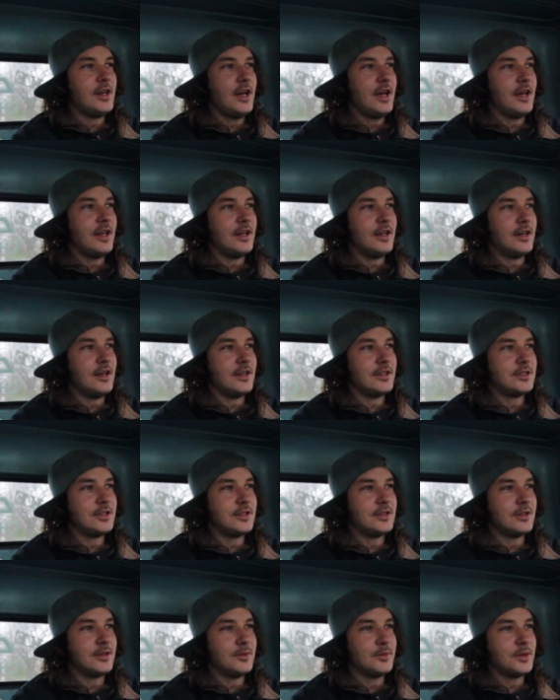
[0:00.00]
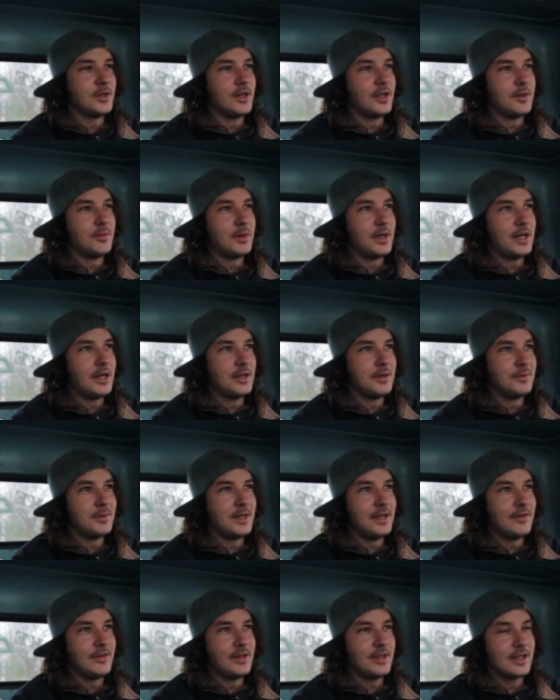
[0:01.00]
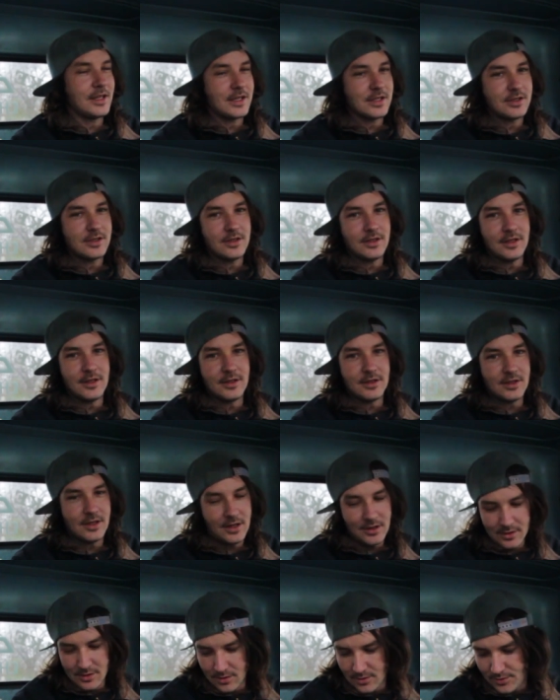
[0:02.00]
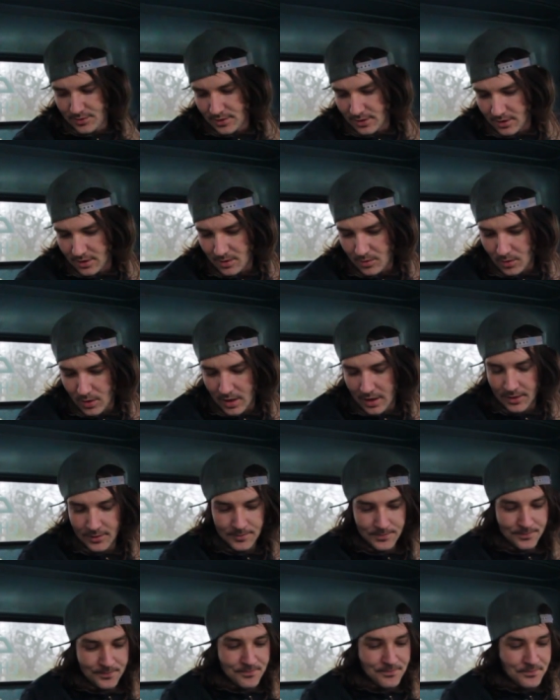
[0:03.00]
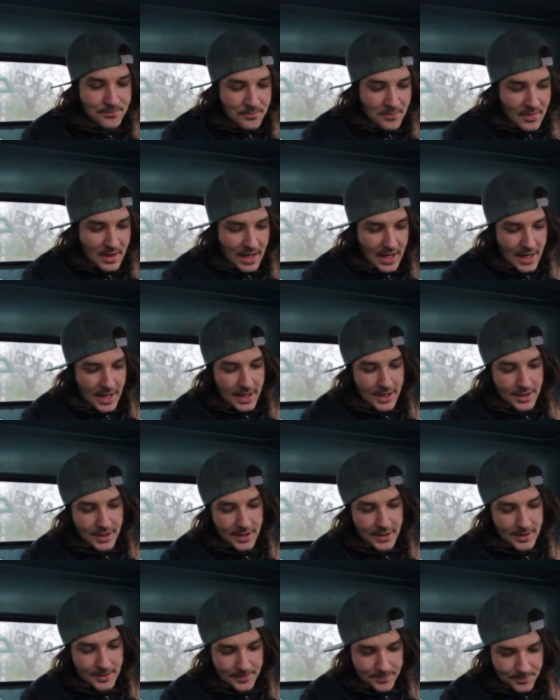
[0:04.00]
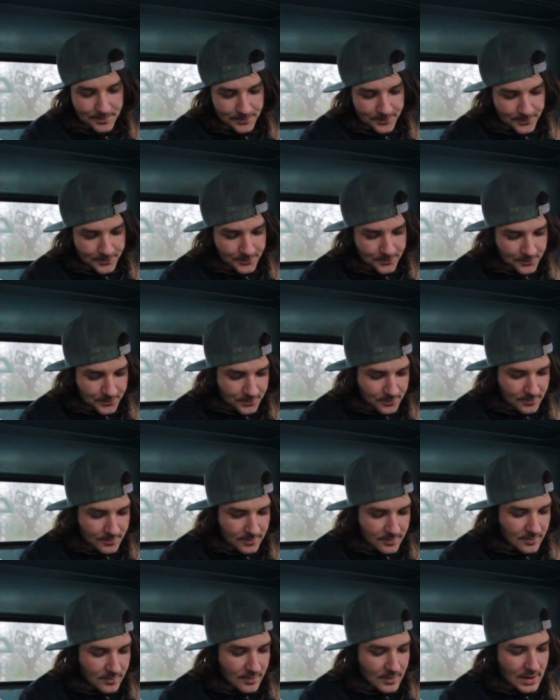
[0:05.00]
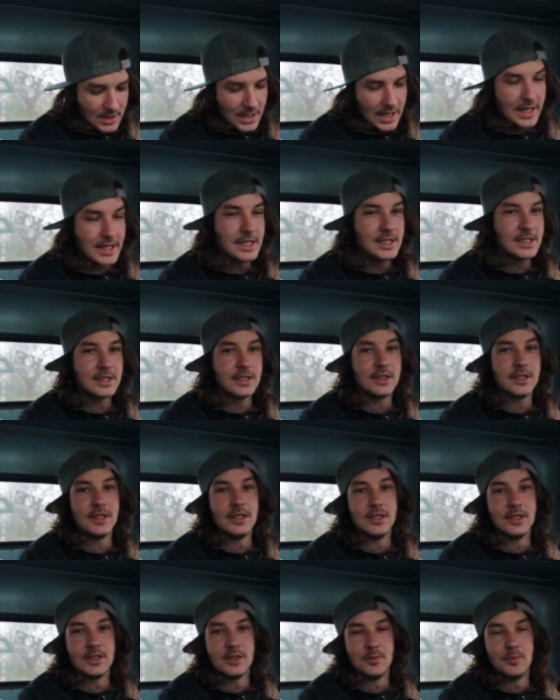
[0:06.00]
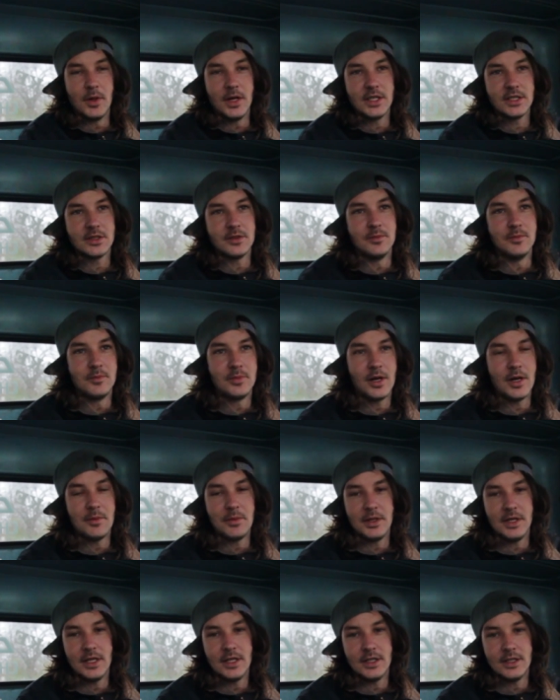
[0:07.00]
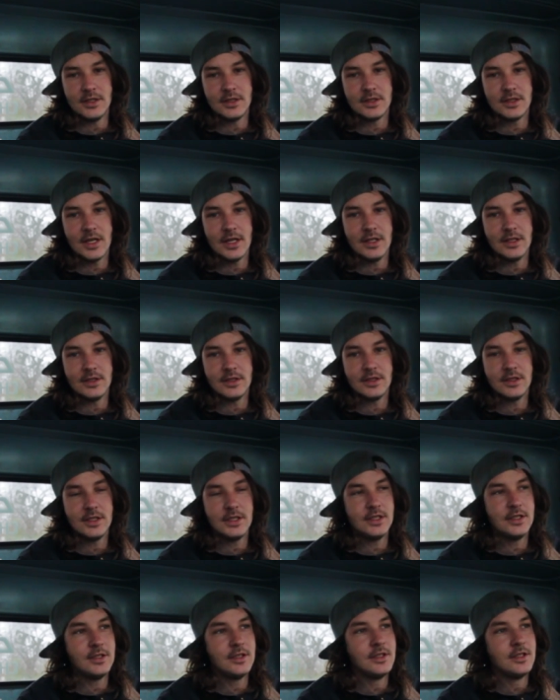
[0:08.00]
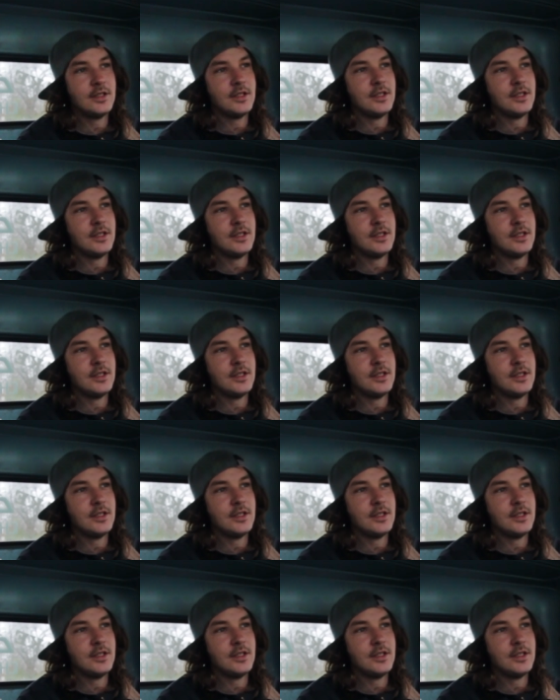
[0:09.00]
and uh, she told me all about them and everything. I stood there and talked to her for a little while, and um, I guess that they just bought some property out here sight unseen,